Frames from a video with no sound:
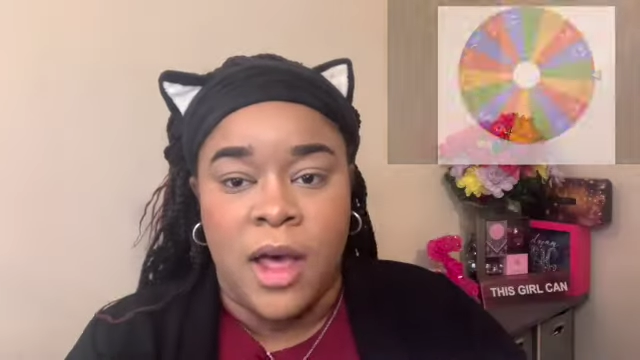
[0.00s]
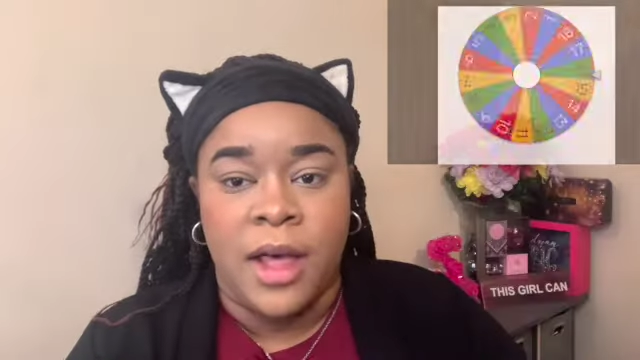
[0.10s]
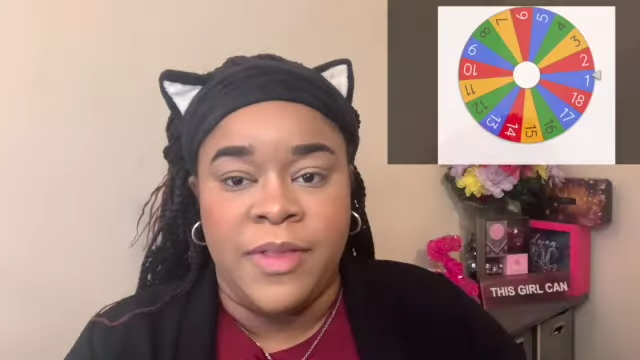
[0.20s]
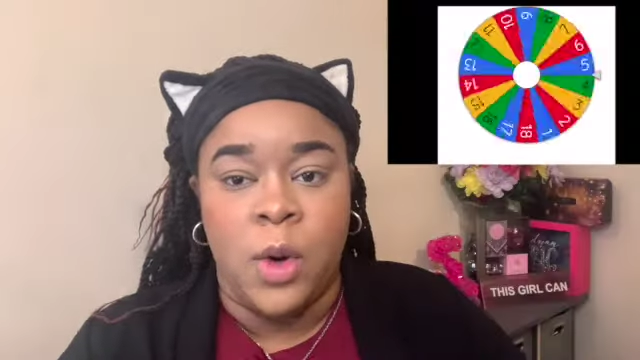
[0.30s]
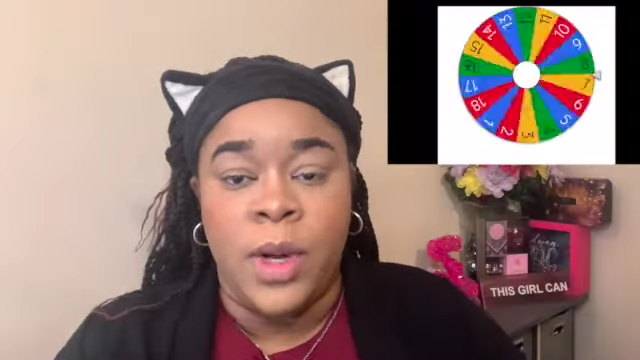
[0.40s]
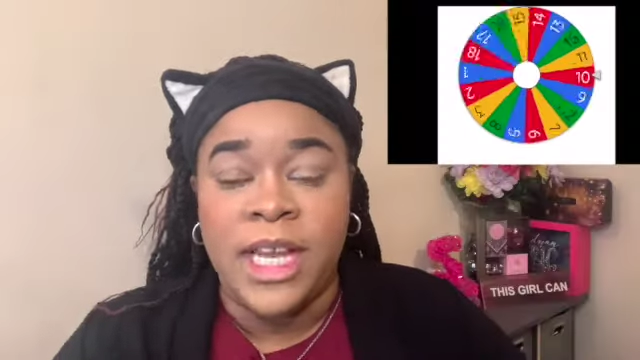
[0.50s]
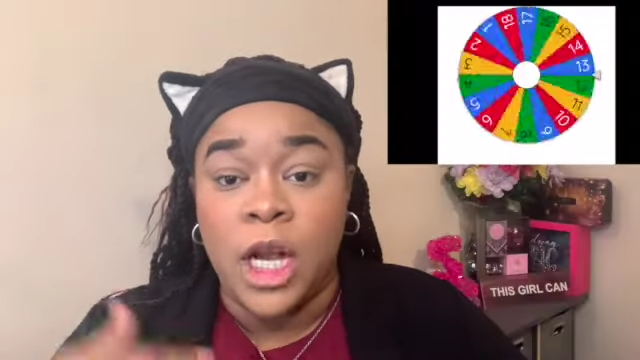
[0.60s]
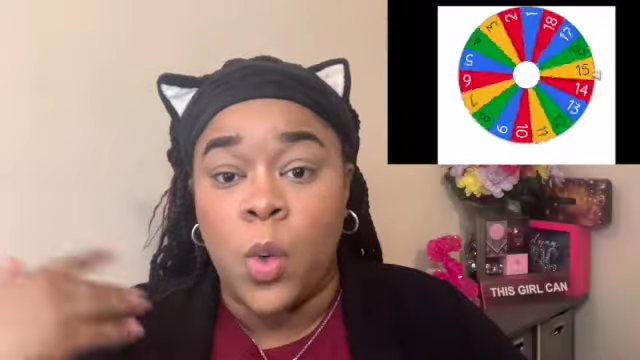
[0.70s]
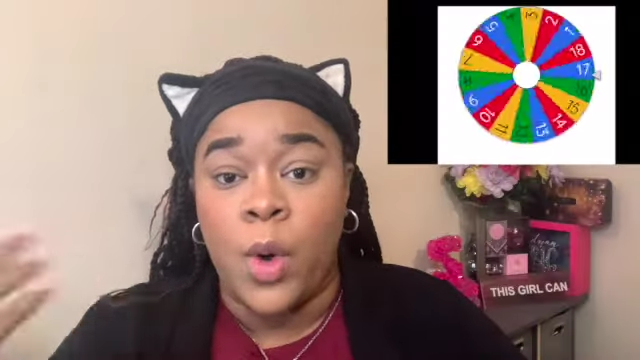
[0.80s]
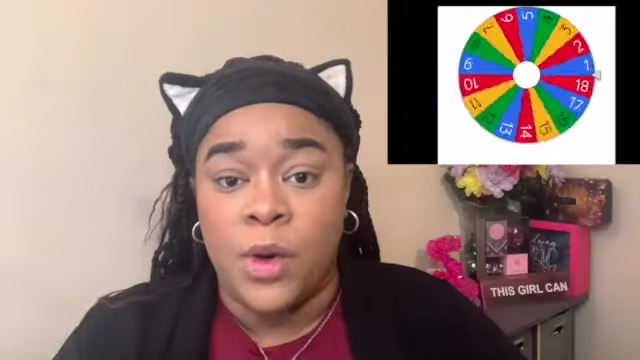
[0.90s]
Then we
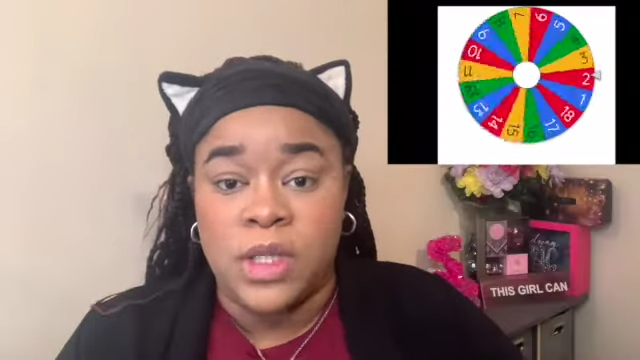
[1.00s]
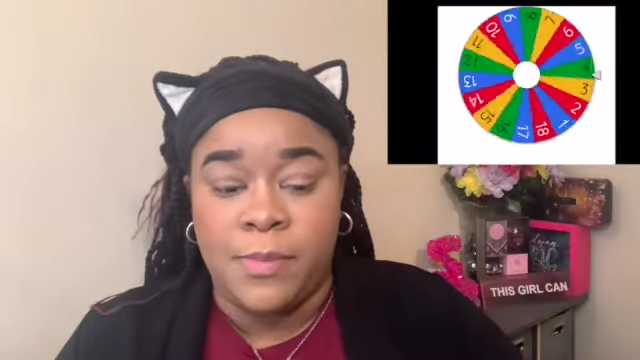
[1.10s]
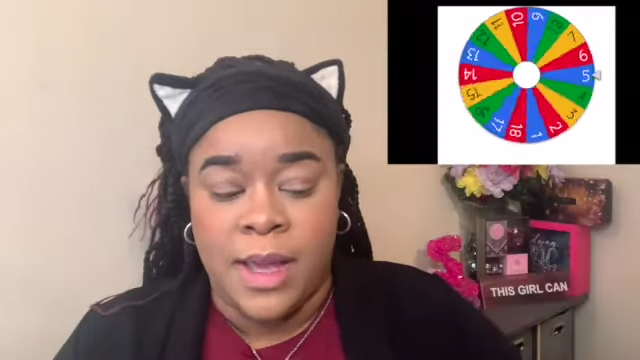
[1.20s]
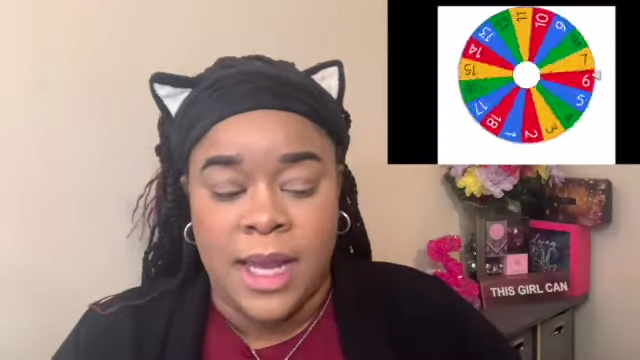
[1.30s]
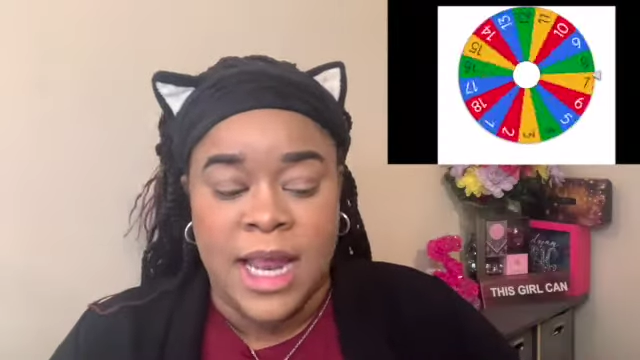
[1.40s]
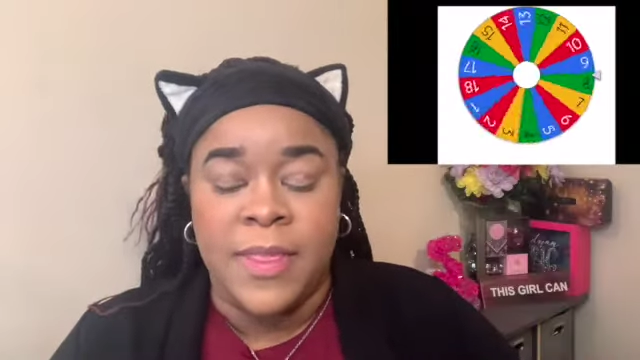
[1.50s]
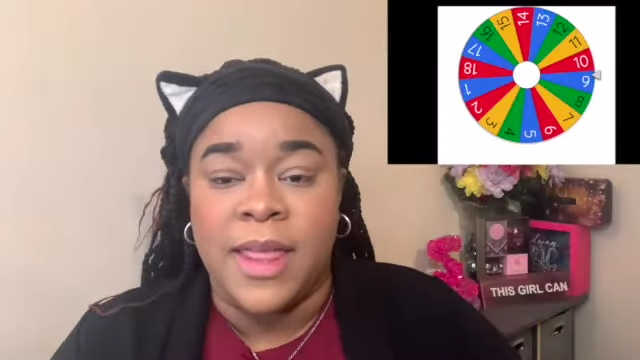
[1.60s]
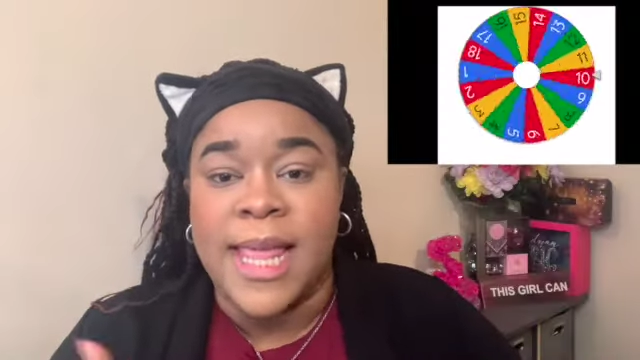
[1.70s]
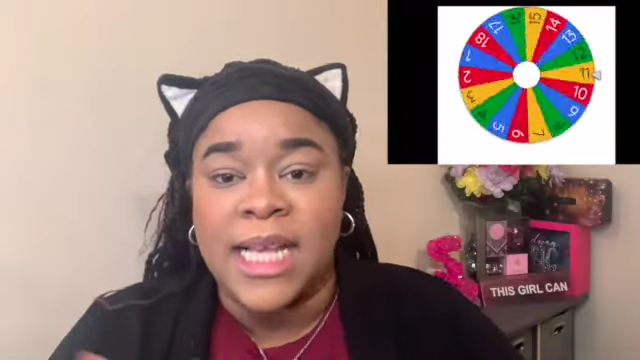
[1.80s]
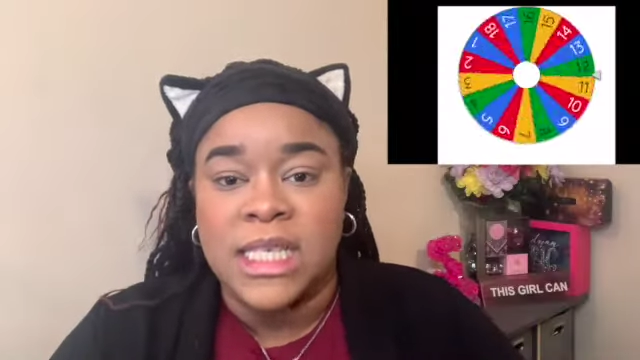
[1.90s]
did a wheel spin, and
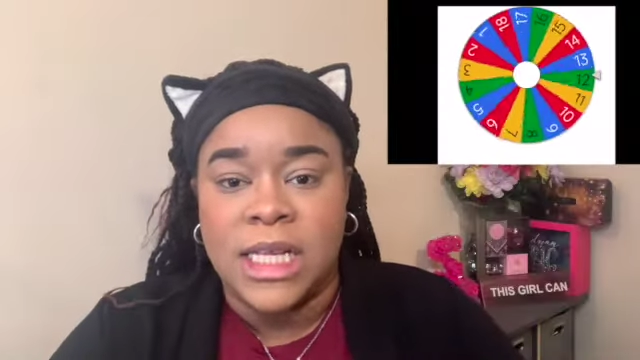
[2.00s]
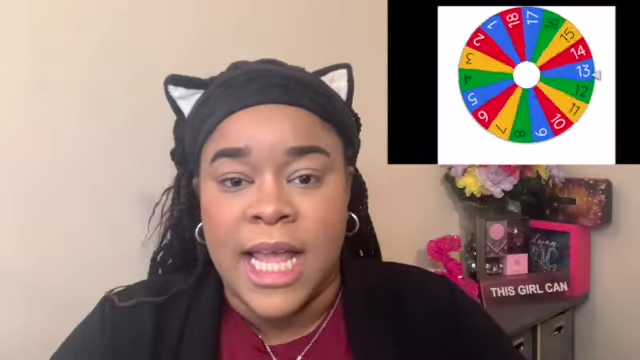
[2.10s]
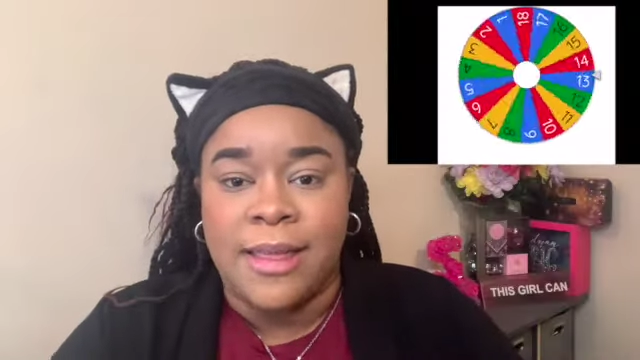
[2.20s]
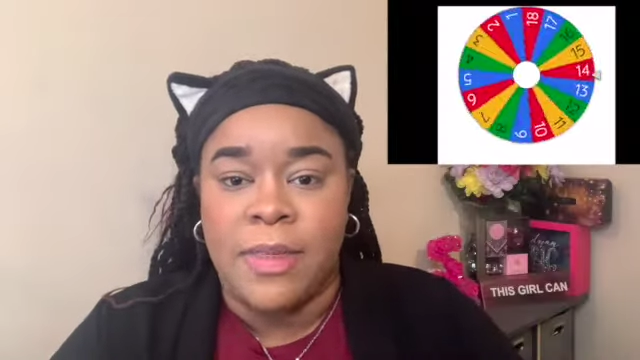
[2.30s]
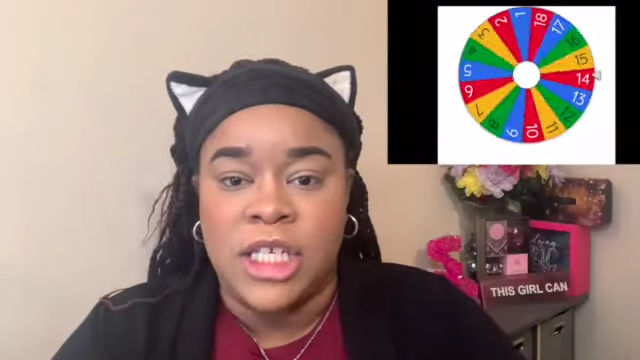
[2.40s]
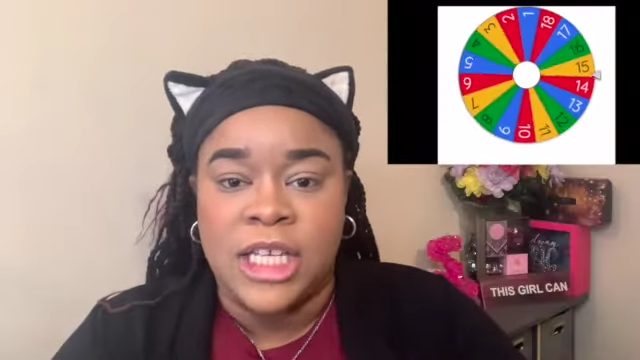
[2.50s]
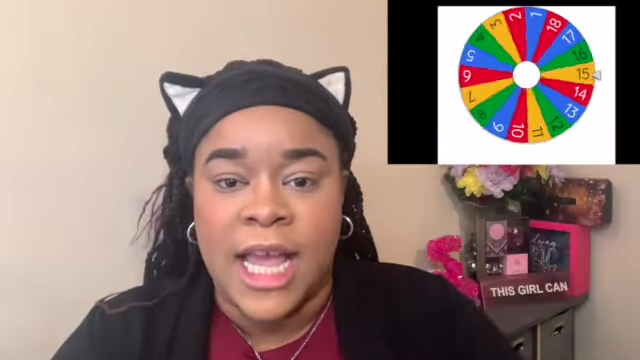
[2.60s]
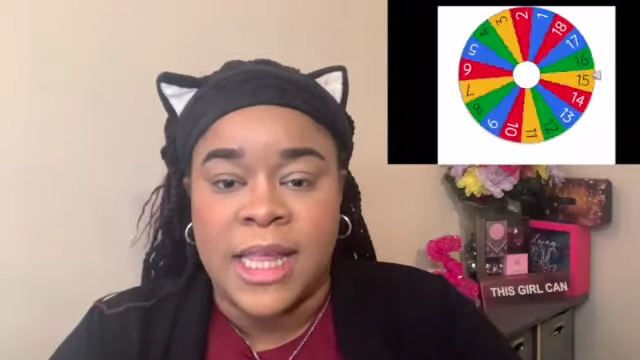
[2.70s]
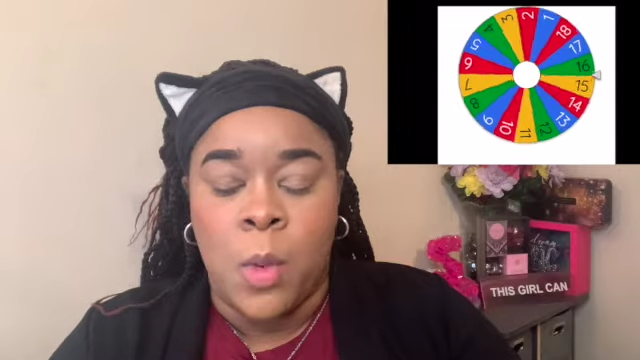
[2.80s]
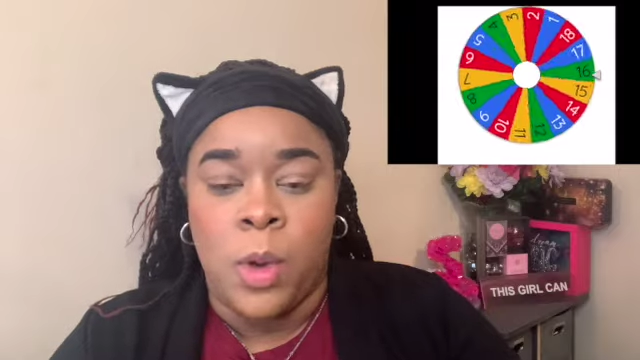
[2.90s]
then that selected the
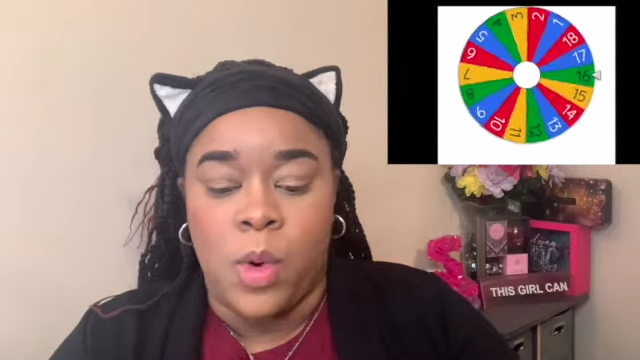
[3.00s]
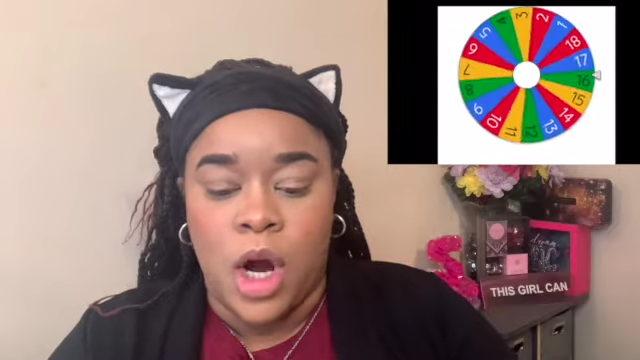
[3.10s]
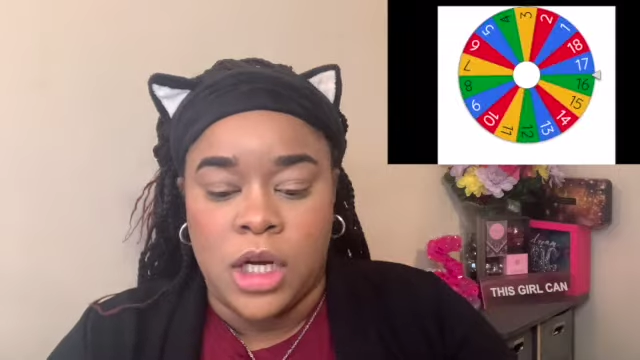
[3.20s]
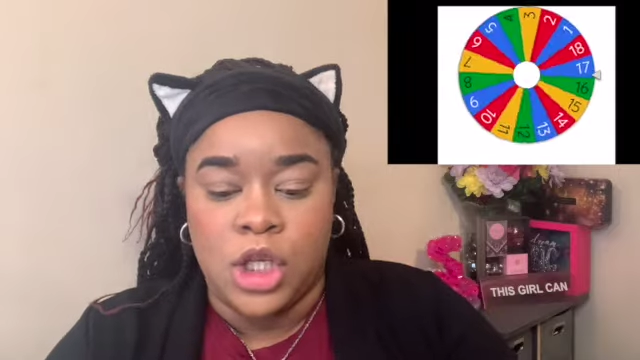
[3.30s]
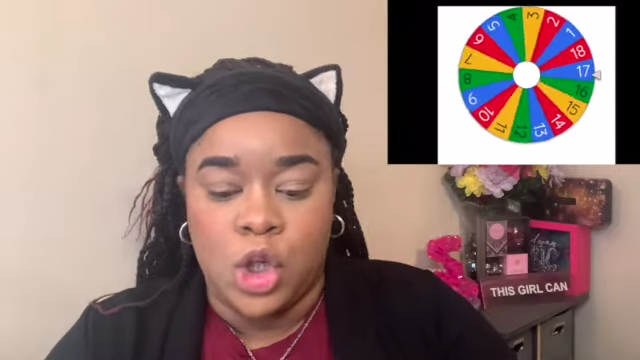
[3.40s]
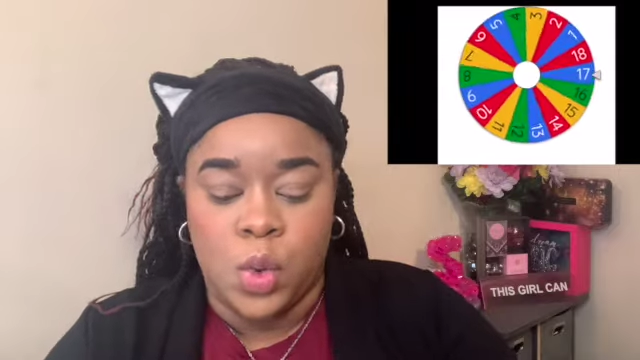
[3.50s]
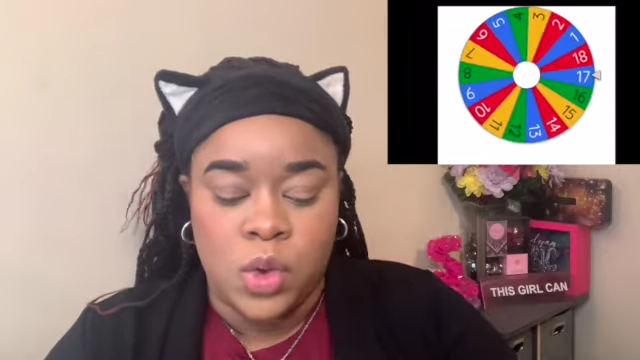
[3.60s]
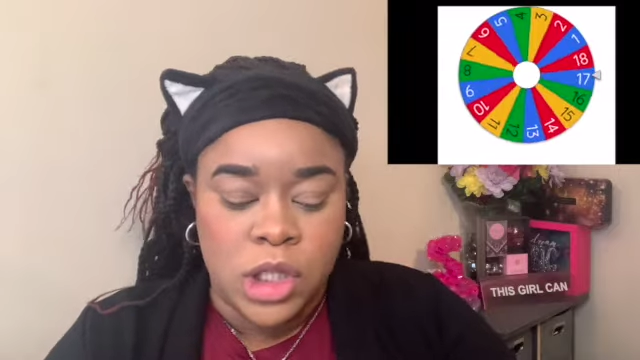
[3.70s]
shade that we were going to do.